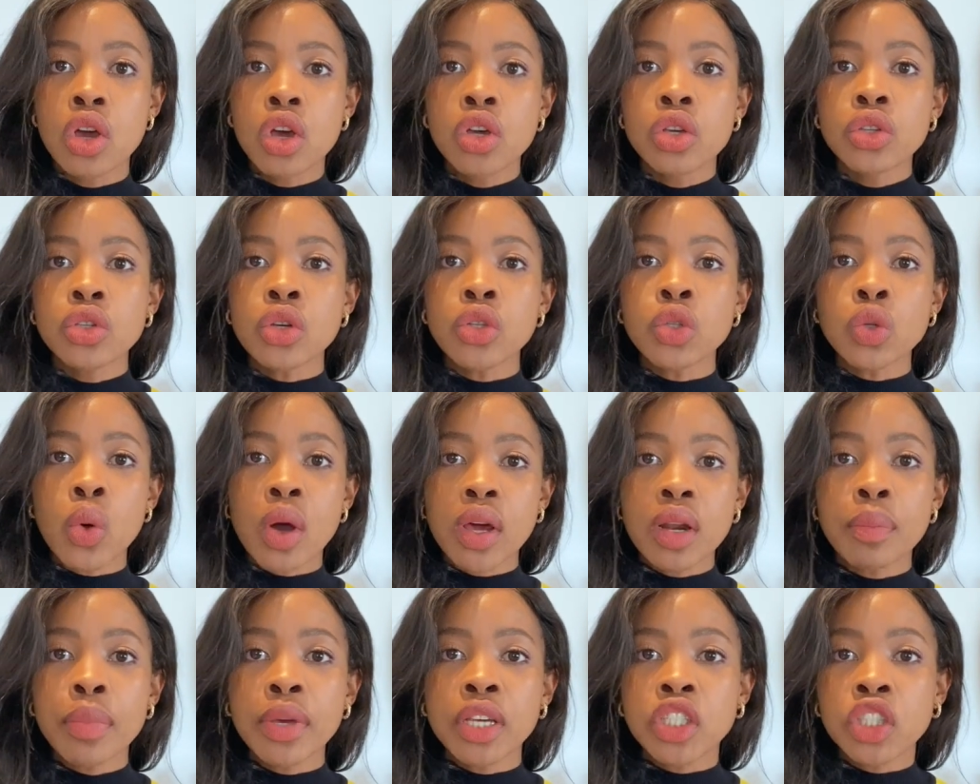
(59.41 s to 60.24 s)
So it's
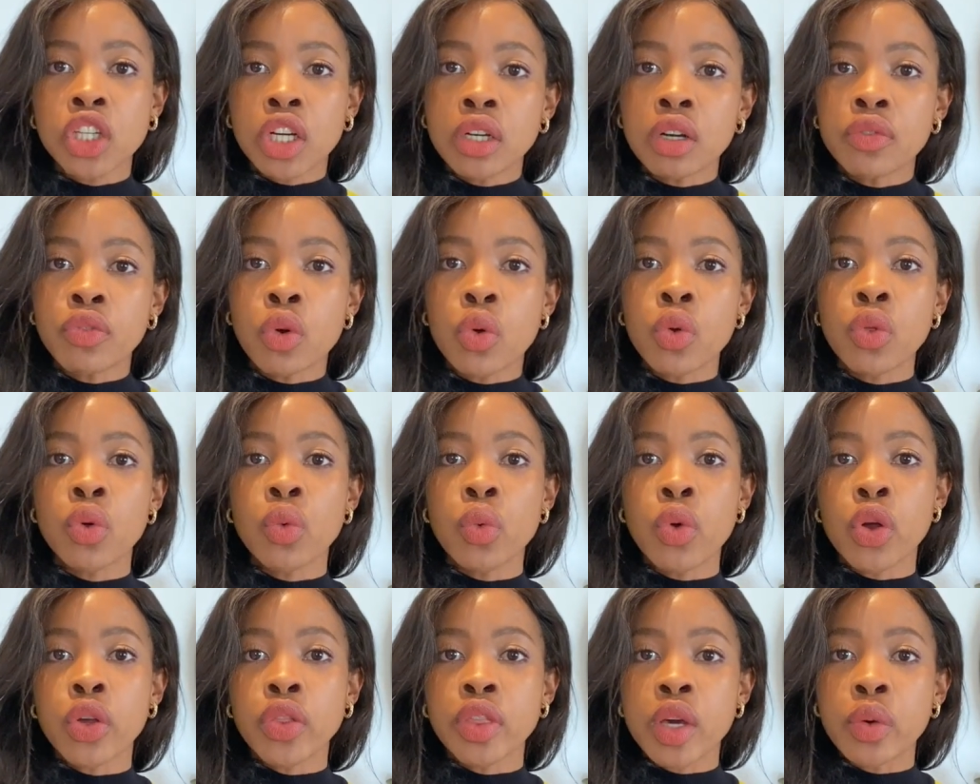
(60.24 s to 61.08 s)
quite a big chunk of all the
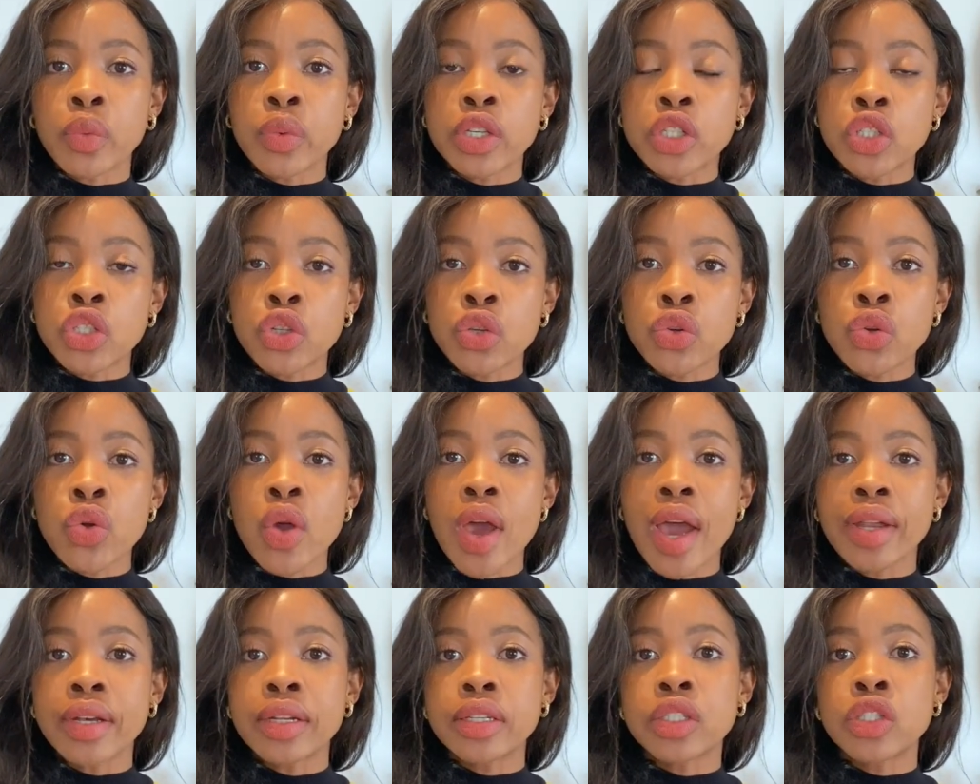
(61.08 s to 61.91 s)
work that we do,
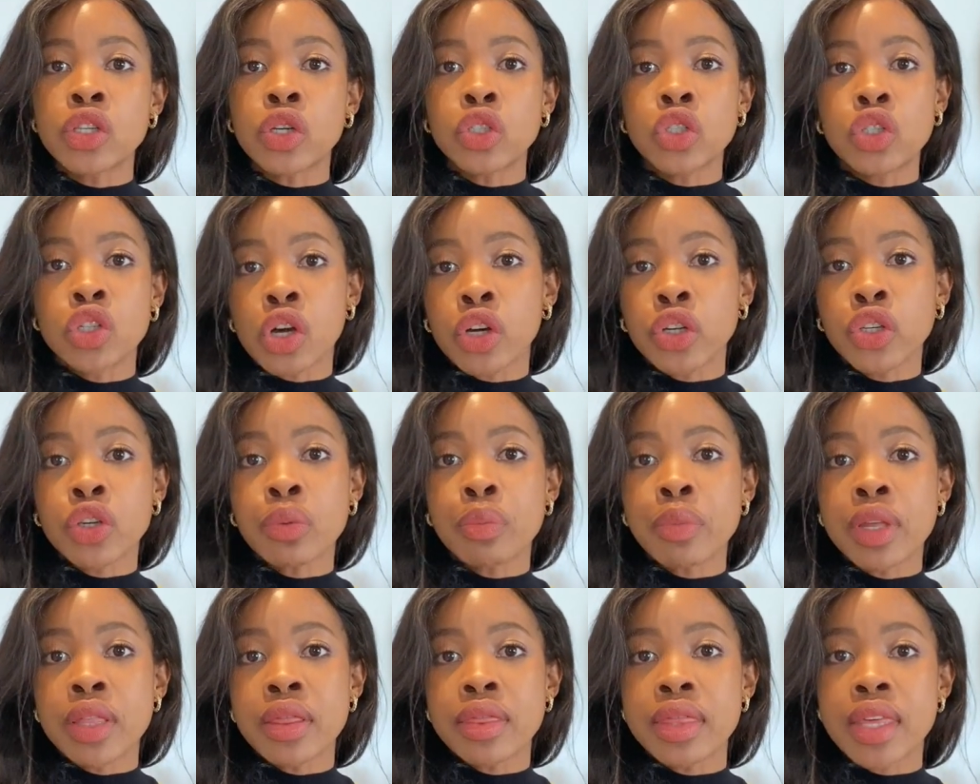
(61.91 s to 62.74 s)
and it's a
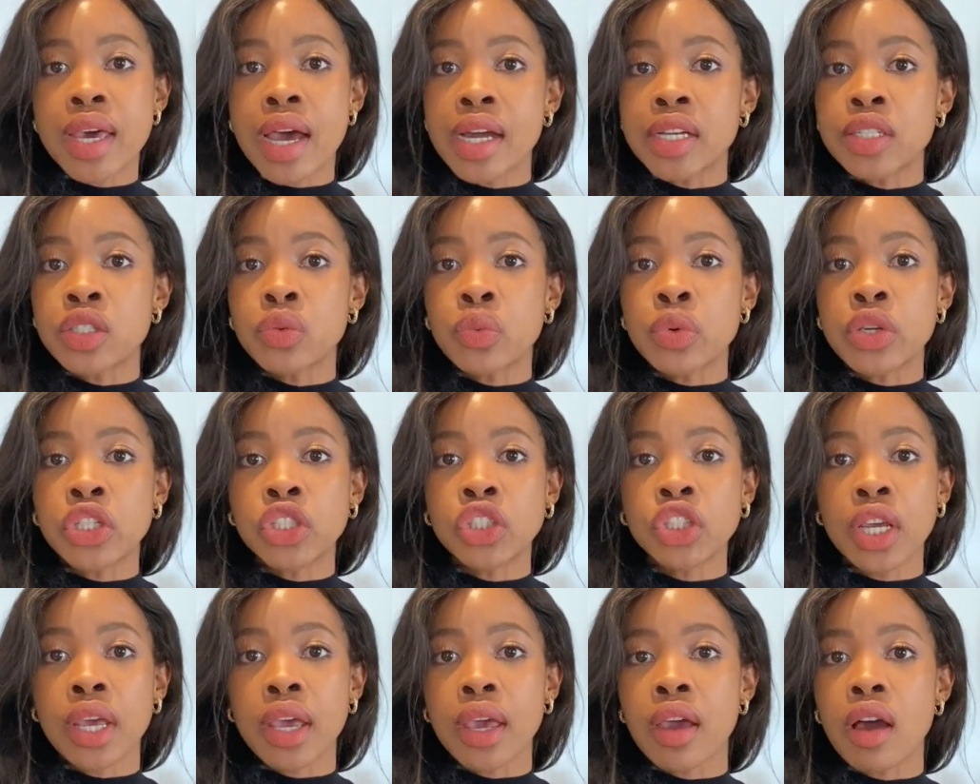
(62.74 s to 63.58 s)
document that we
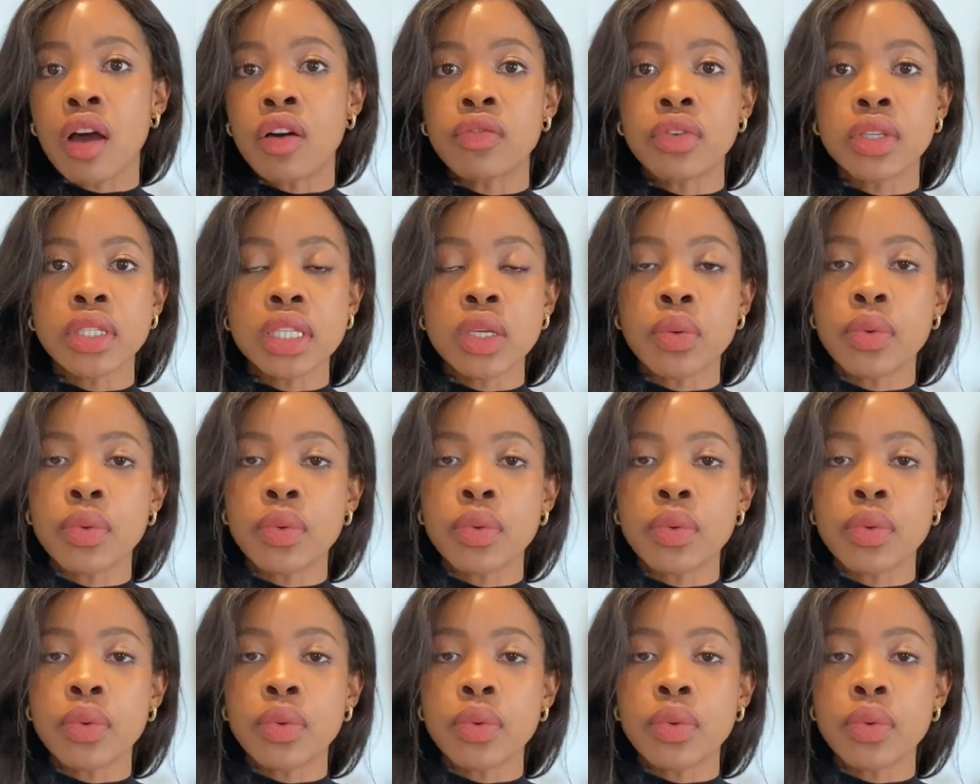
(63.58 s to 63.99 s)
share obviously